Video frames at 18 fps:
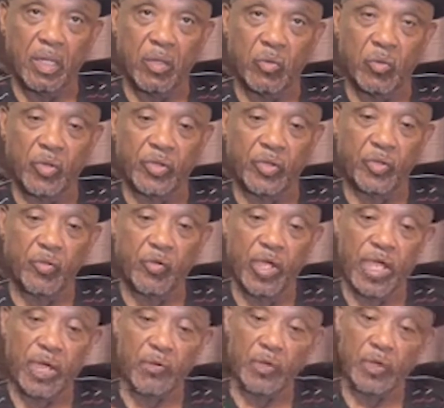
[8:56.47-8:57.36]
What
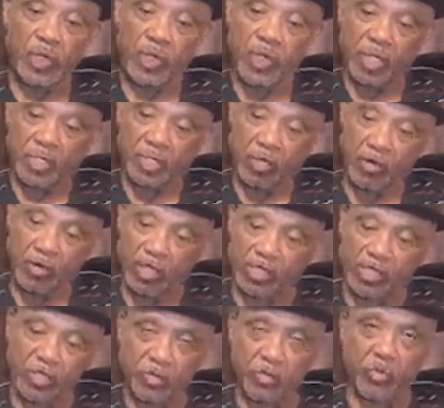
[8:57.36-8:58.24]
they hit the
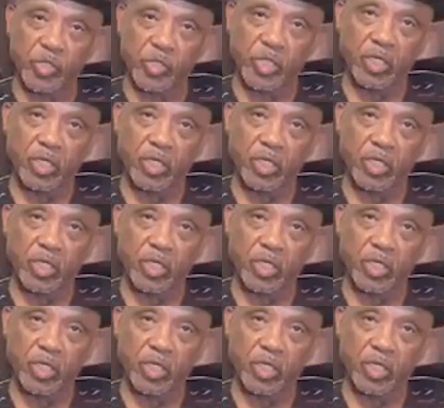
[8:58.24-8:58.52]
horses with.